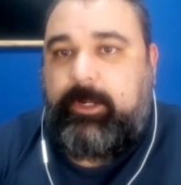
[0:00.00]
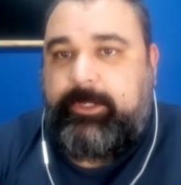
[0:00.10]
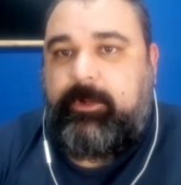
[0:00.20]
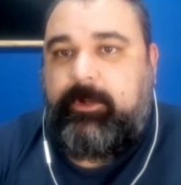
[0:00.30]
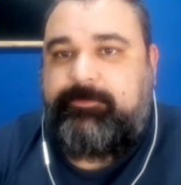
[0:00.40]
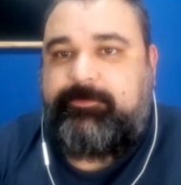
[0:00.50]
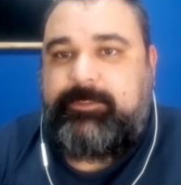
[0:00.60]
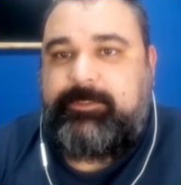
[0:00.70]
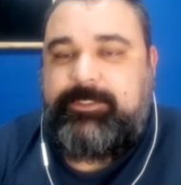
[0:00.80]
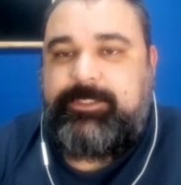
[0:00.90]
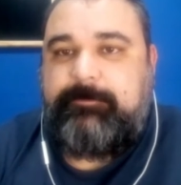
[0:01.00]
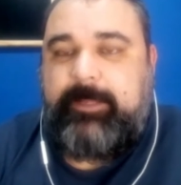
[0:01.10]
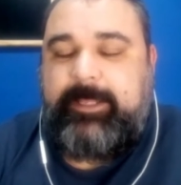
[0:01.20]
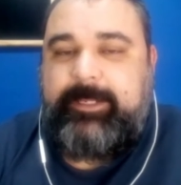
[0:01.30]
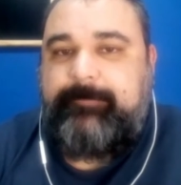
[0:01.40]
your strategic
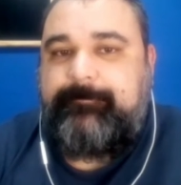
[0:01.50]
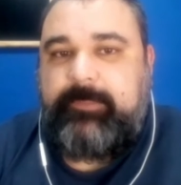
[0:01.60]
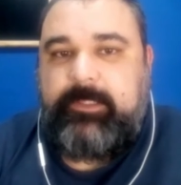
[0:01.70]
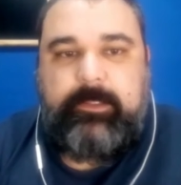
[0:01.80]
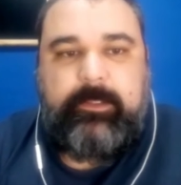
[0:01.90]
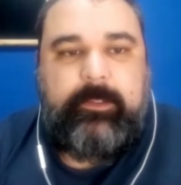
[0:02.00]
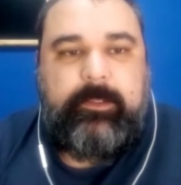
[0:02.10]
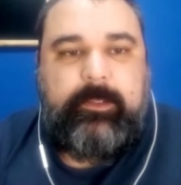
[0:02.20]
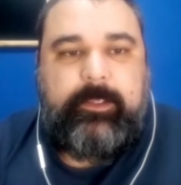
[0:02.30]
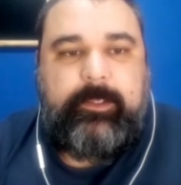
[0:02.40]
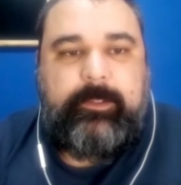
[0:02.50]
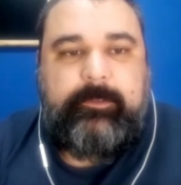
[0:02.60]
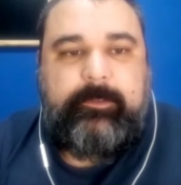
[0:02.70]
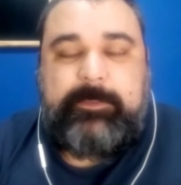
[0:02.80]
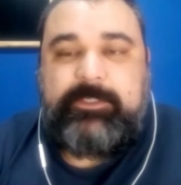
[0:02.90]
planning,
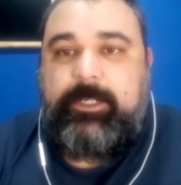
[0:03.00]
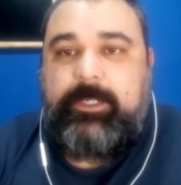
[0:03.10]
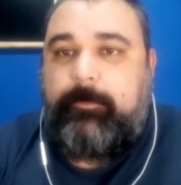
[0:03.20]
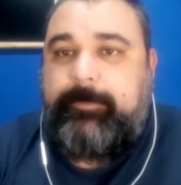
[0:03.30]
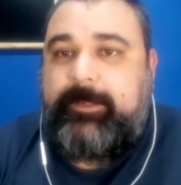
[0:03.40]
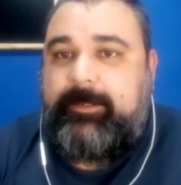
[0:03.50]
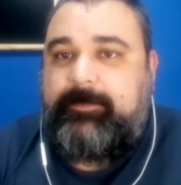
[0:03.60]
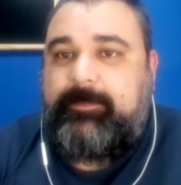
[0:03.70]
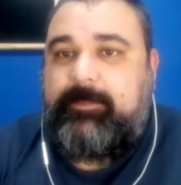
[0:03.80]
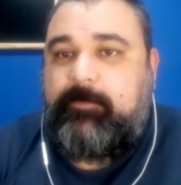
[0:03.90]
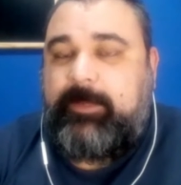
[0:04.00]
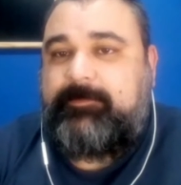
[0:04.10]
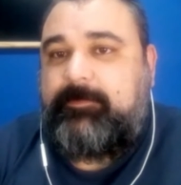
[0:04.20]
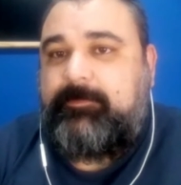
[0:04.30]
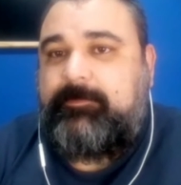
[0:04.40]
especially open-ended
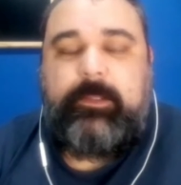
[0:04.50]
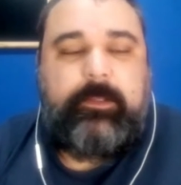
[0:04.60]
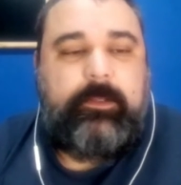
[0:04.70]
questions.